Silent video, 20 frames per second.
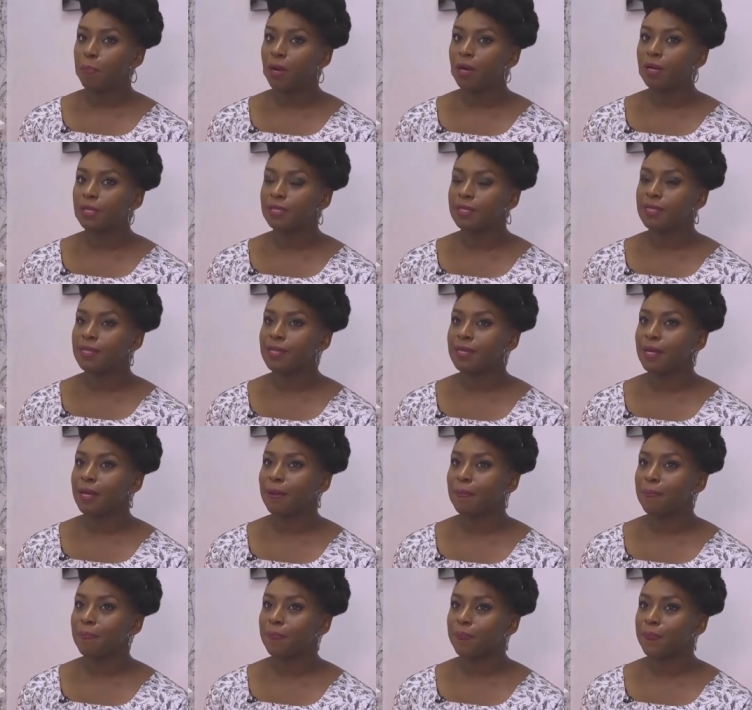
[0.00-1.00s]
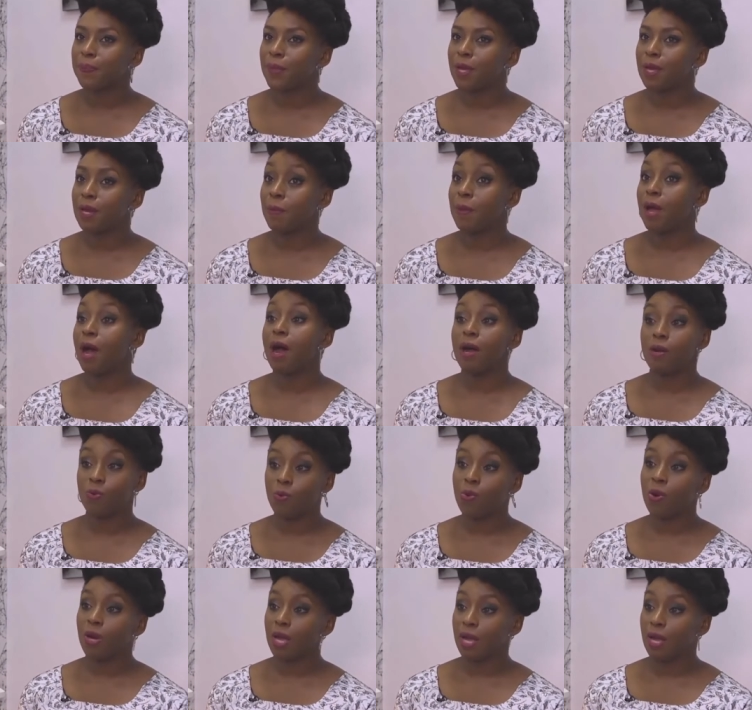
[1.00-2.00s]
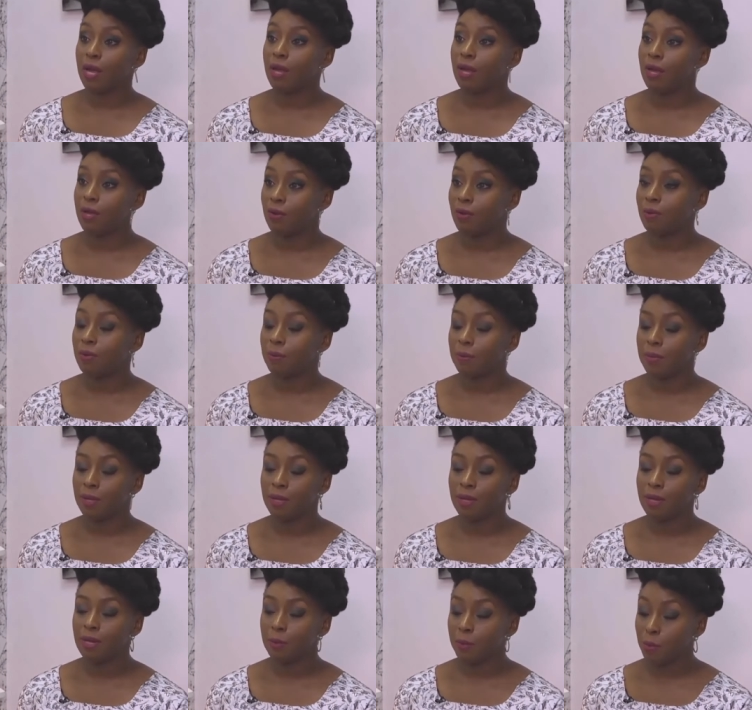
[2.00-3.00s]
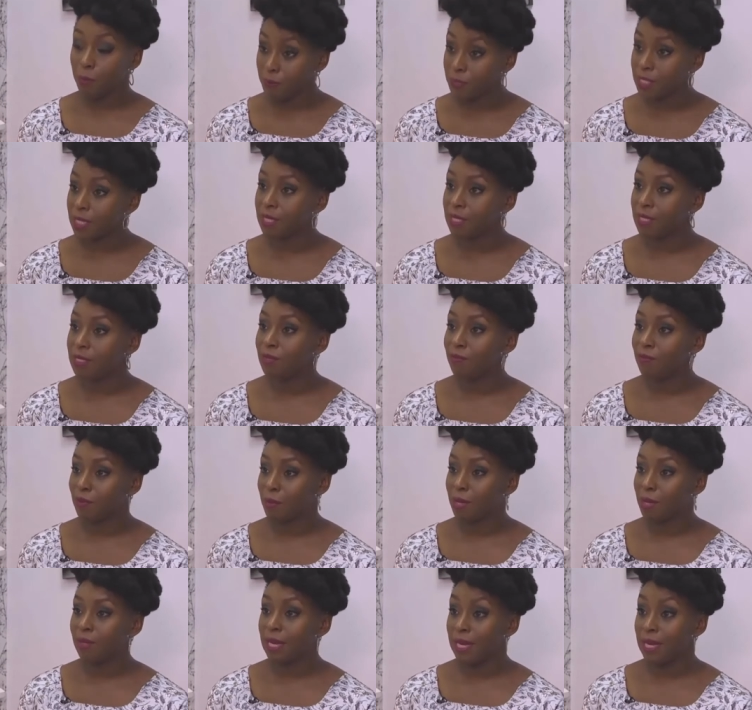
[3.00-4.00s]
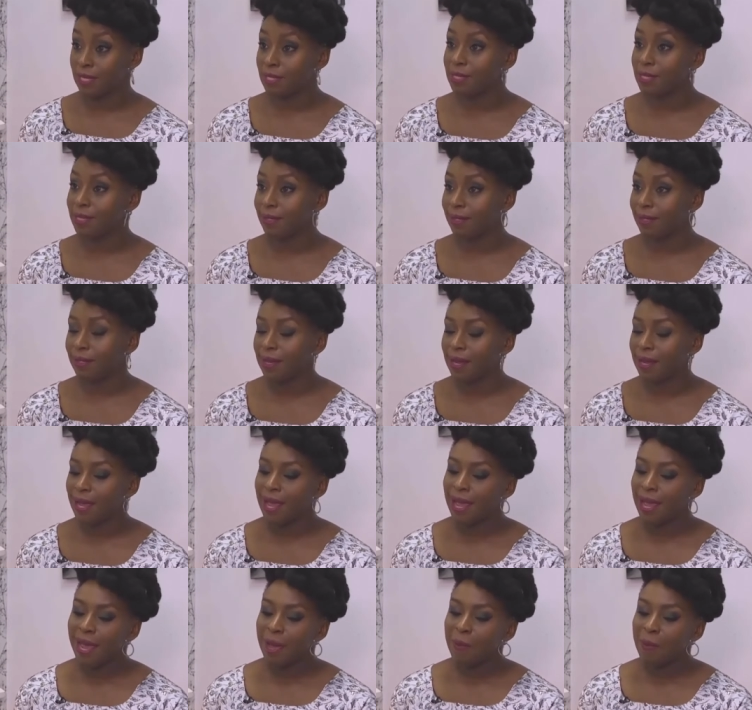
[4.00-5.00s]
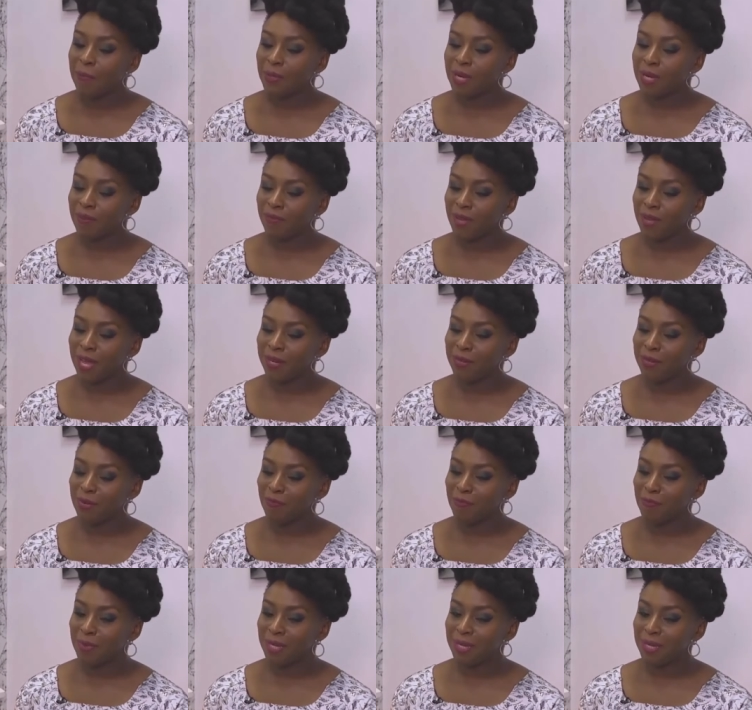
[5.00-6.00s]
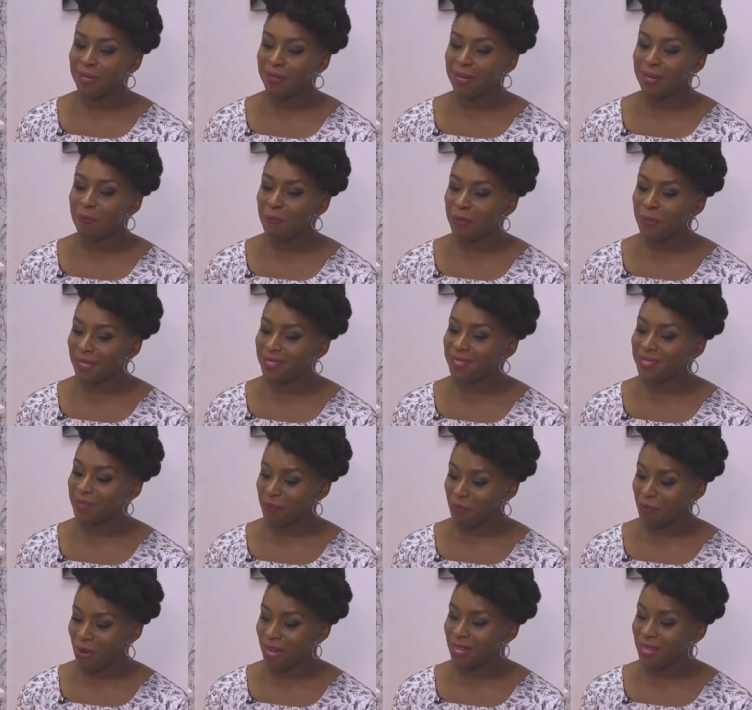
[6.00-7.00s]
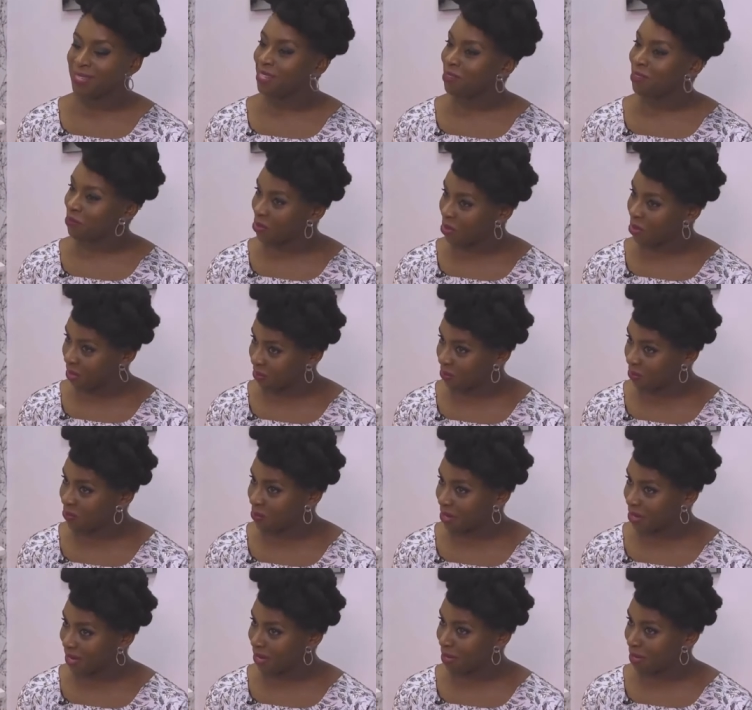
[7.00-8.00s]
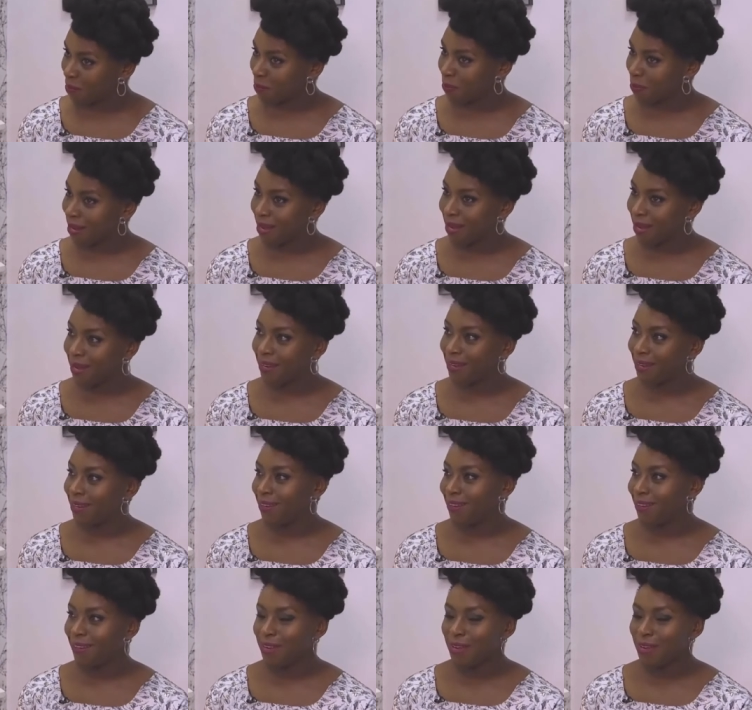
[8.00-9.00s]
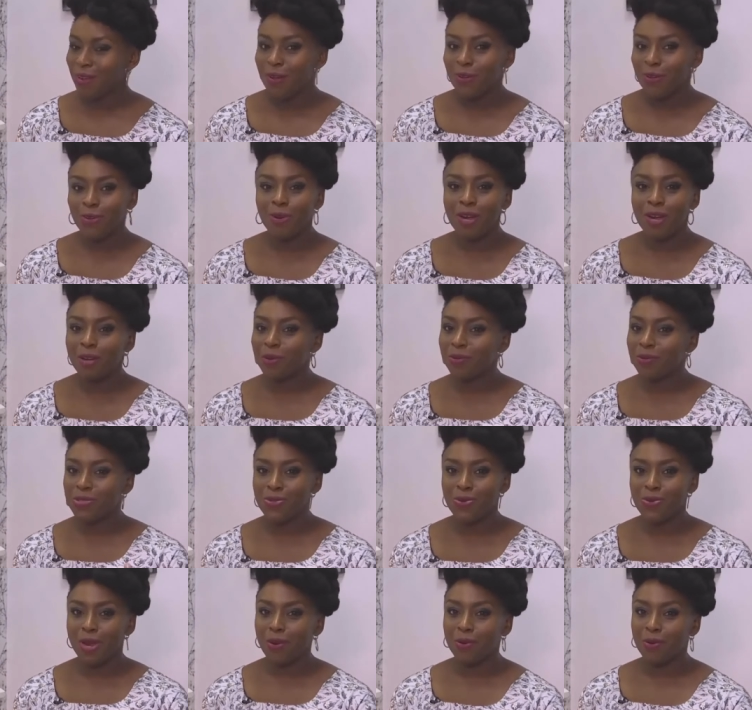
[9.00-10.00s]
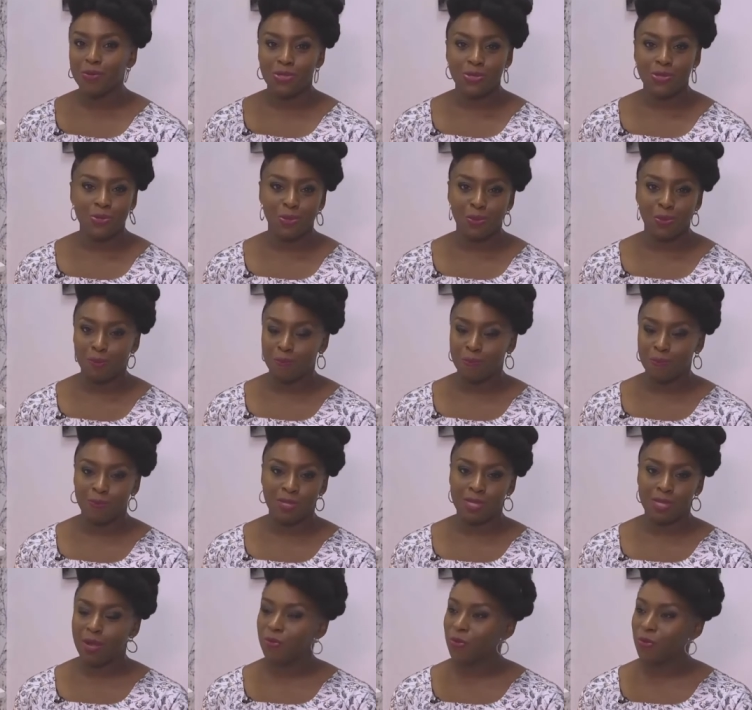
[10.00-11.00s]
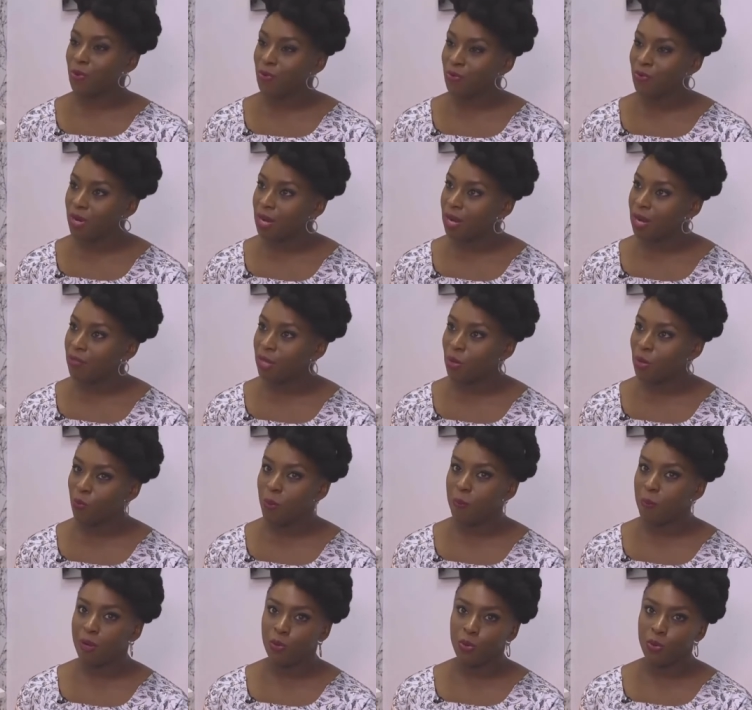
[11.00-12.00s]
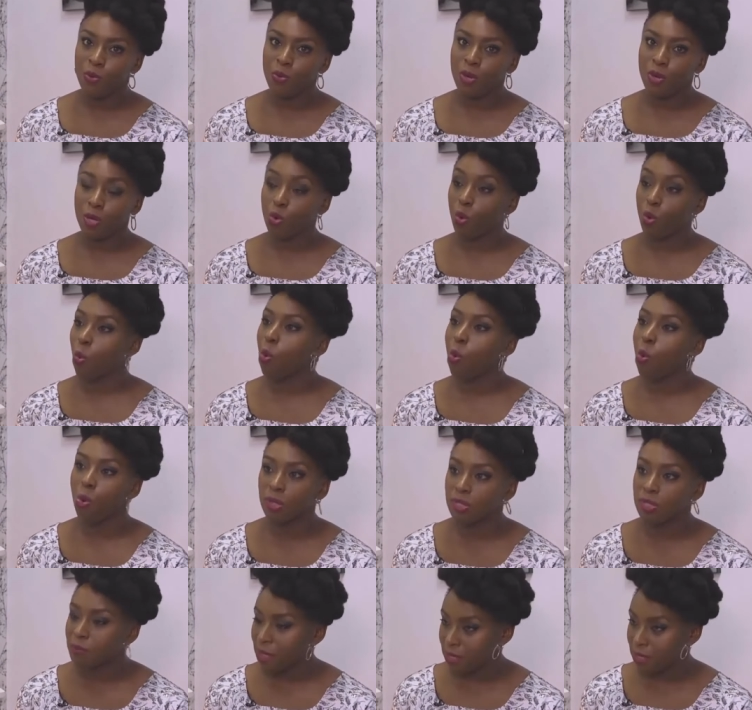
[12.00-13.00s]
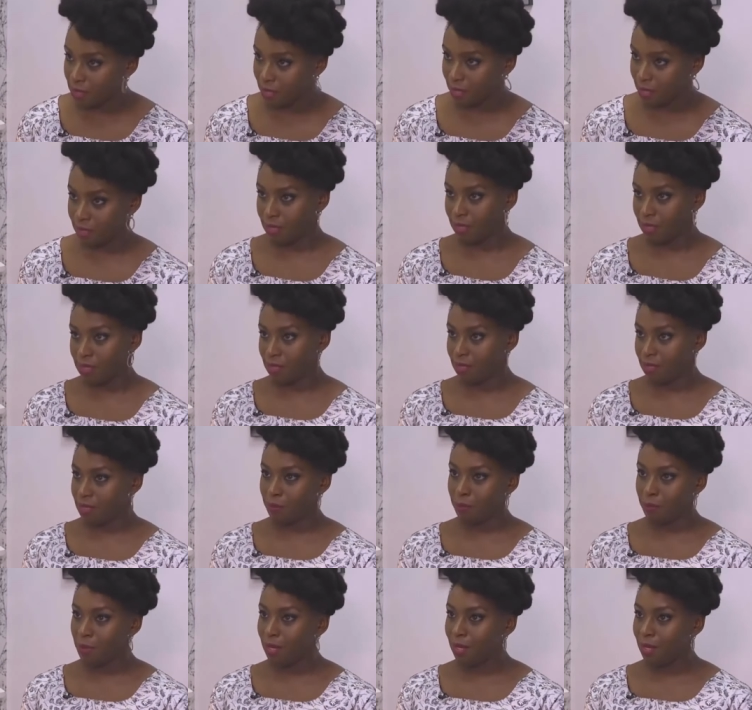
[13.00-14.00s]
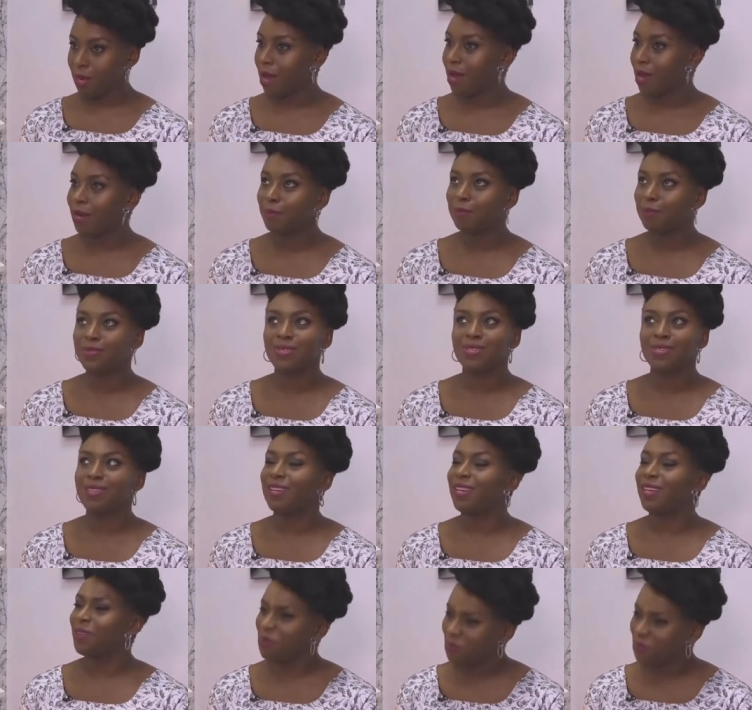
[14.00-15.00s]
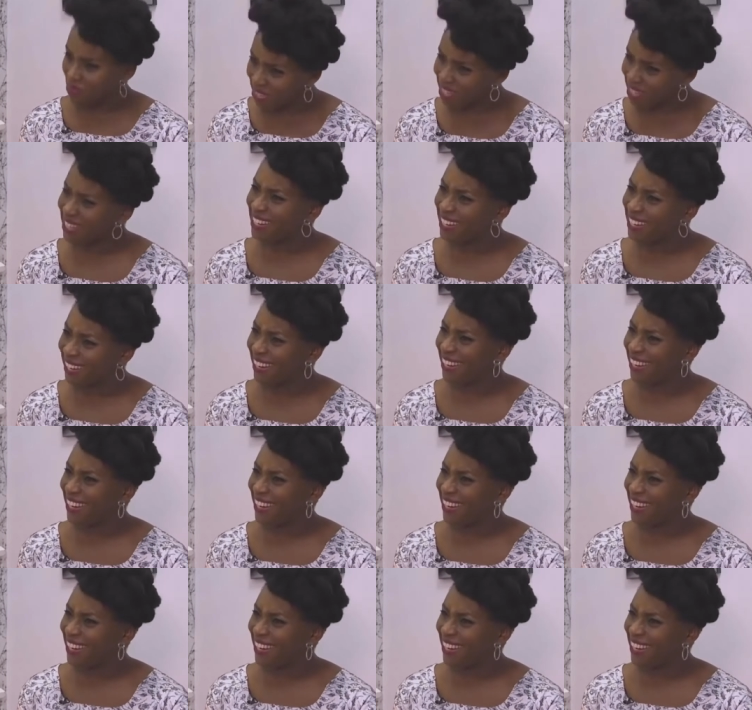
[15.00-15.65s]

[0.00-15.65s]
But, um, and I'm a hard worker, you know, I'm a, uh, and I'm obsessive about editing. But I've kind of been a bit surprised in a very good way by you know, I go to I go to South Korea and there are women who can quote my sentences to me, and I'm just thinking, really?